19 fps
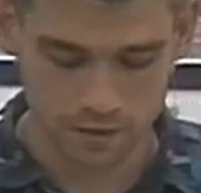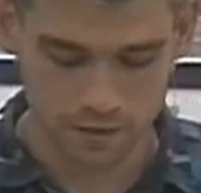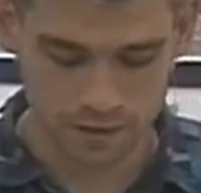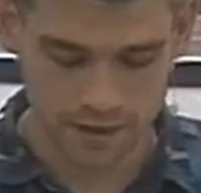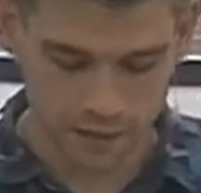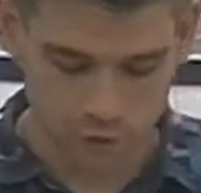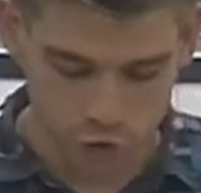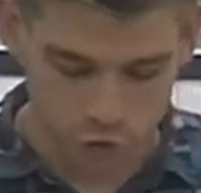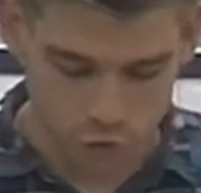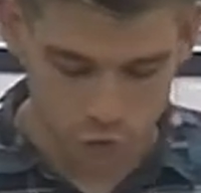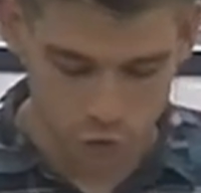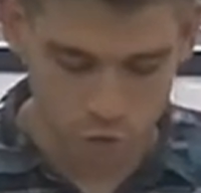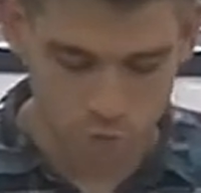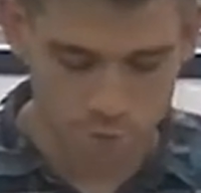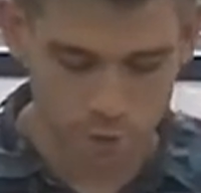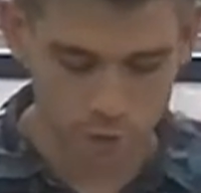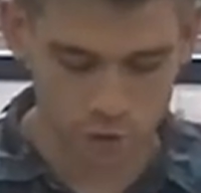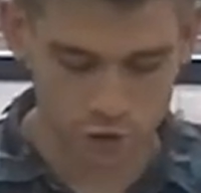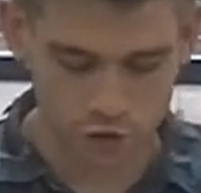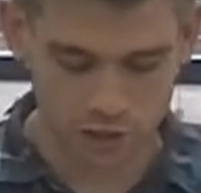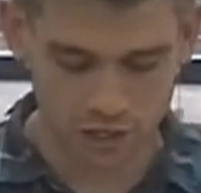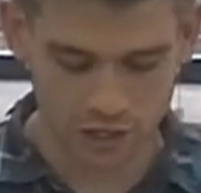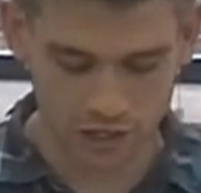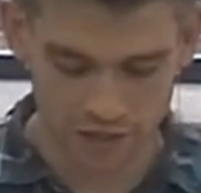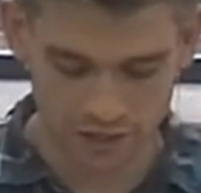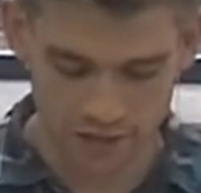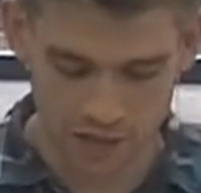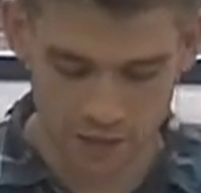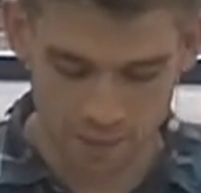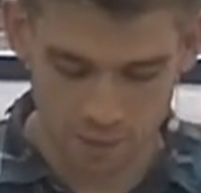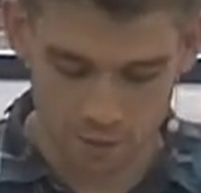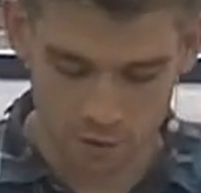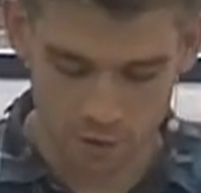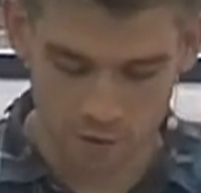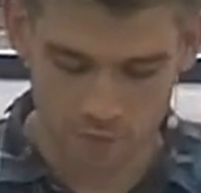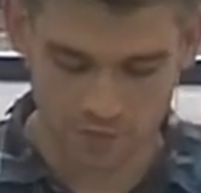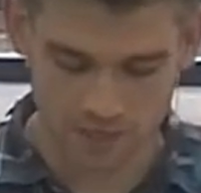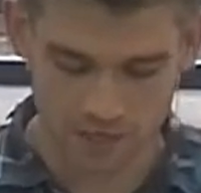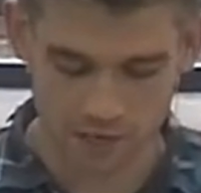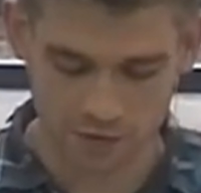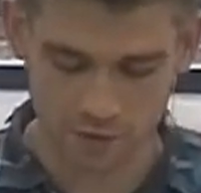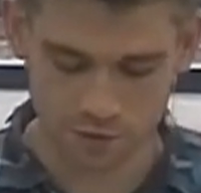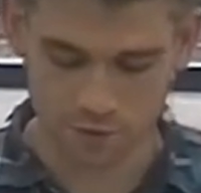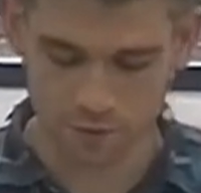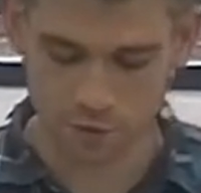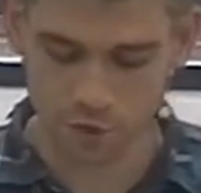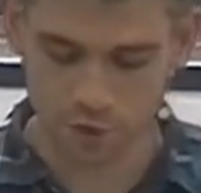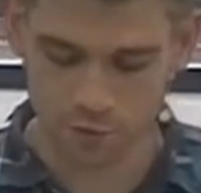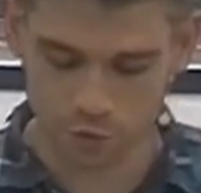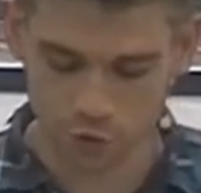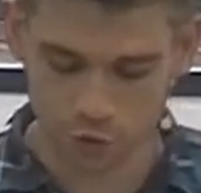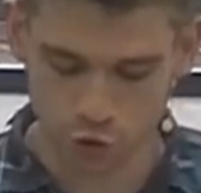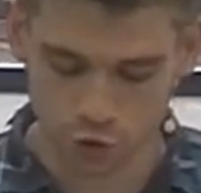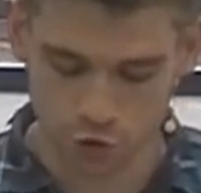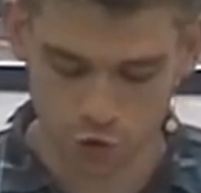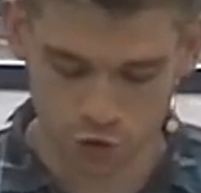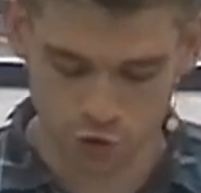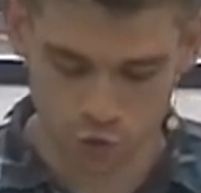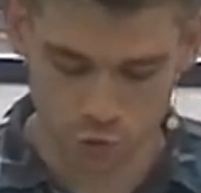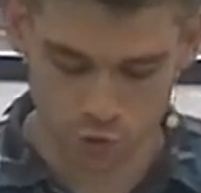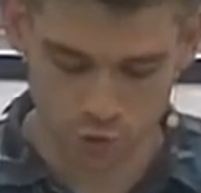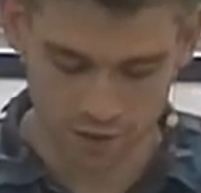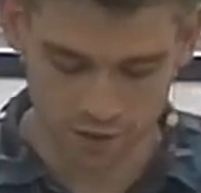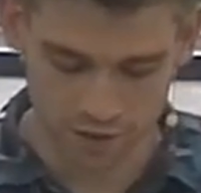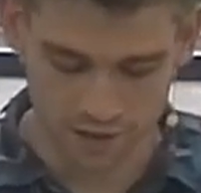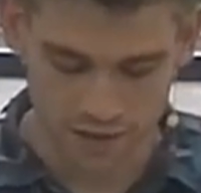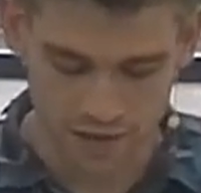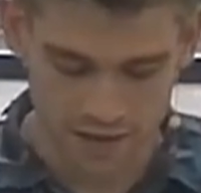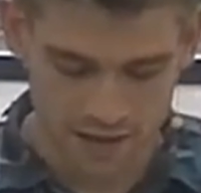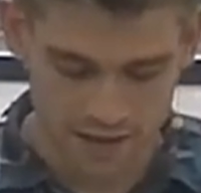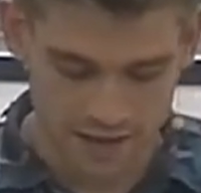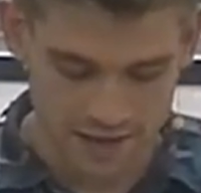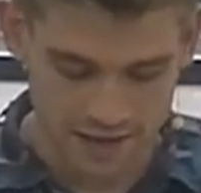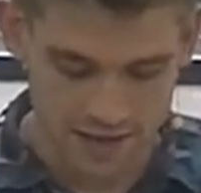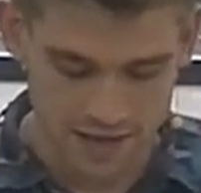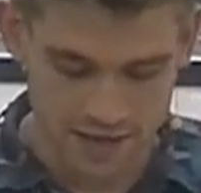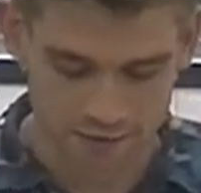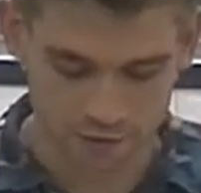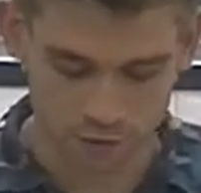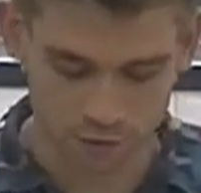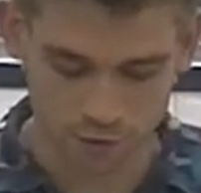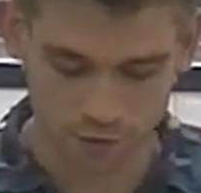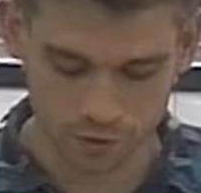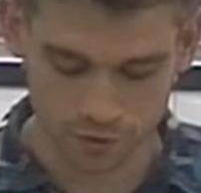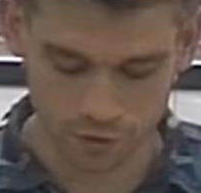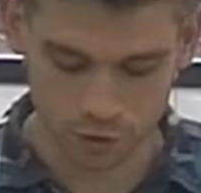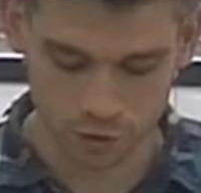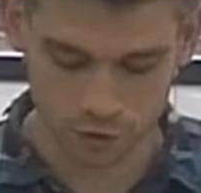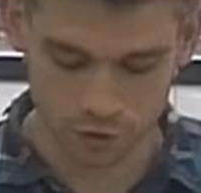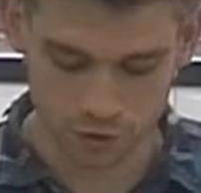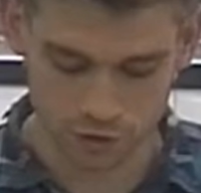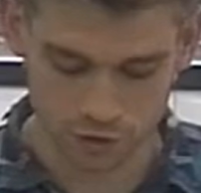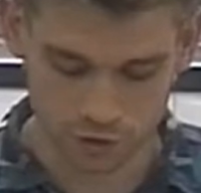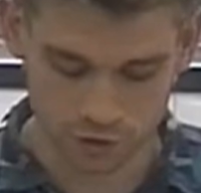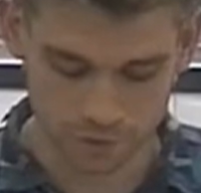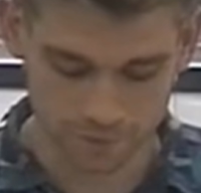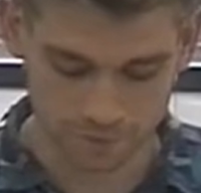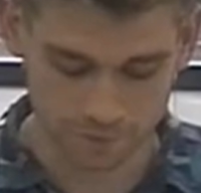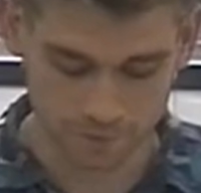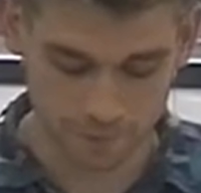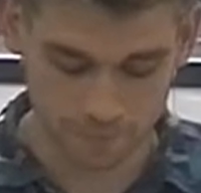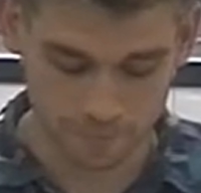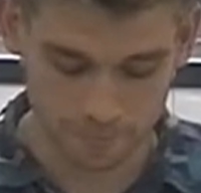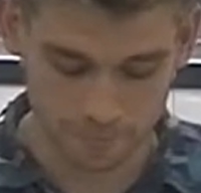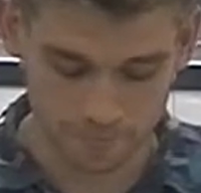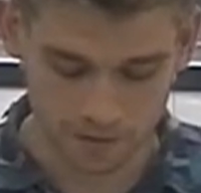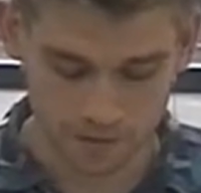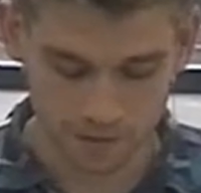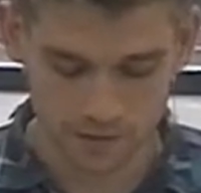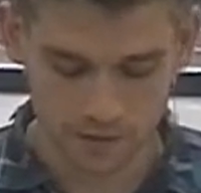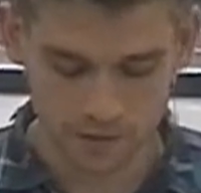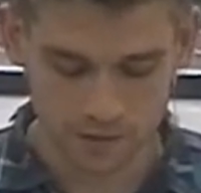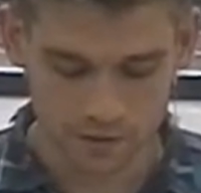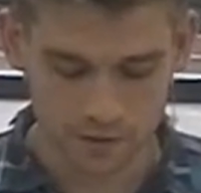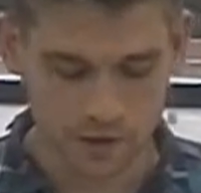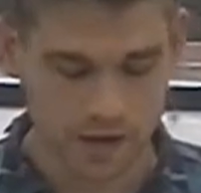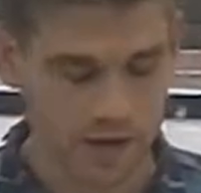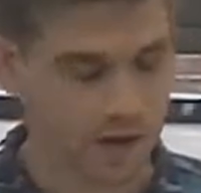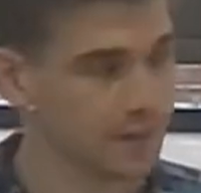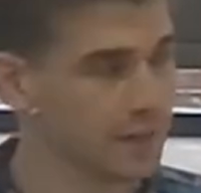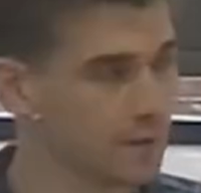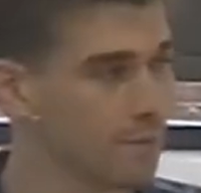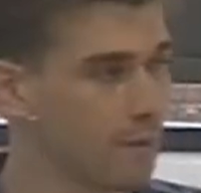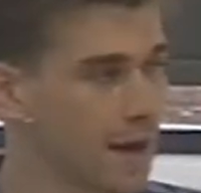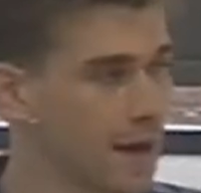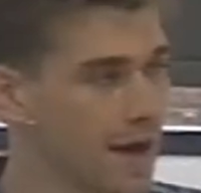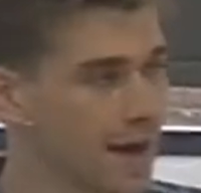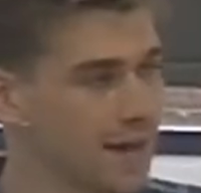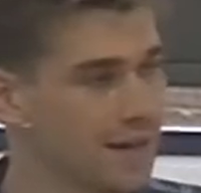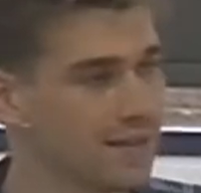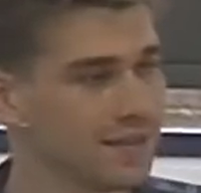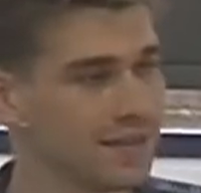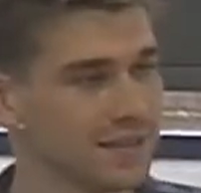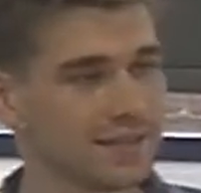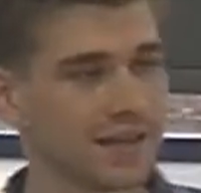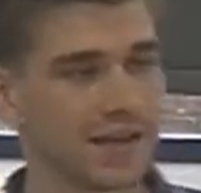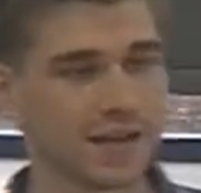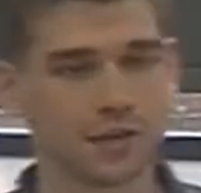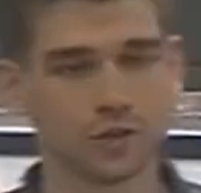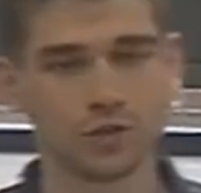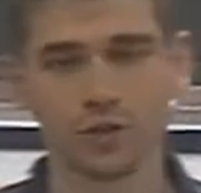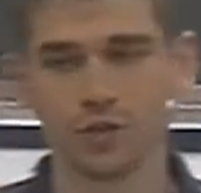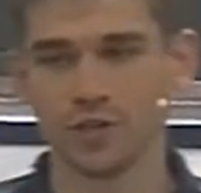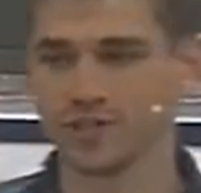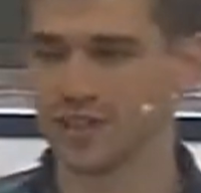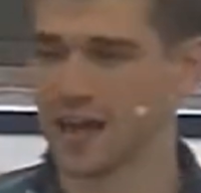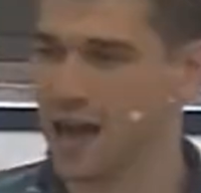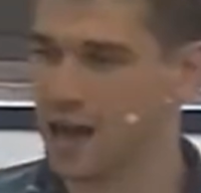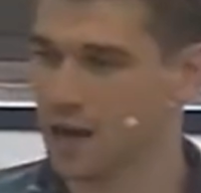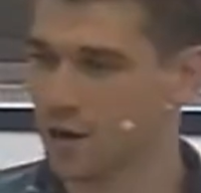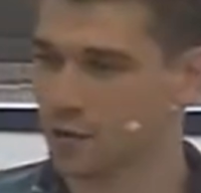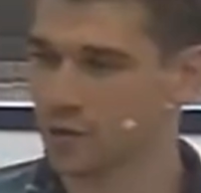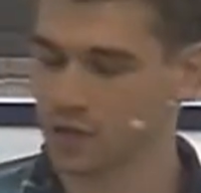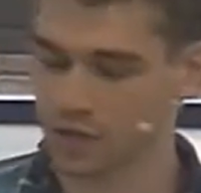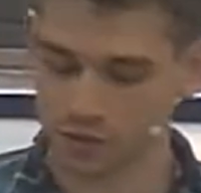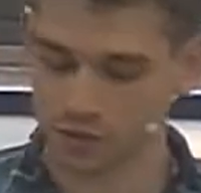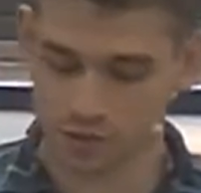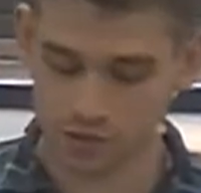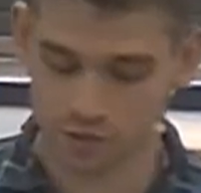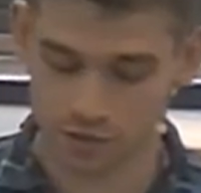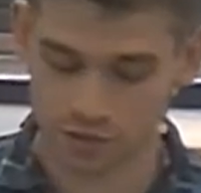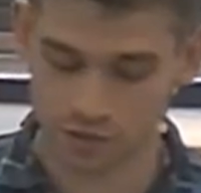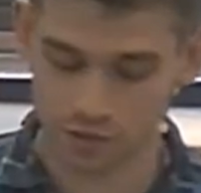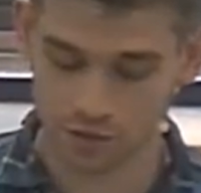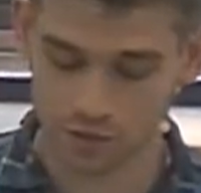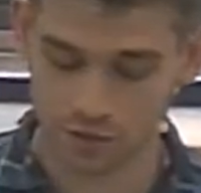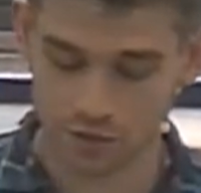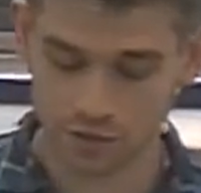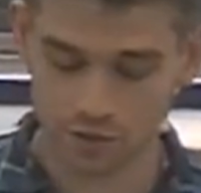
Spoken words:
They had shown partiality among themselves and become judges with evil thoughts. And I think behind this attitude is arrogance,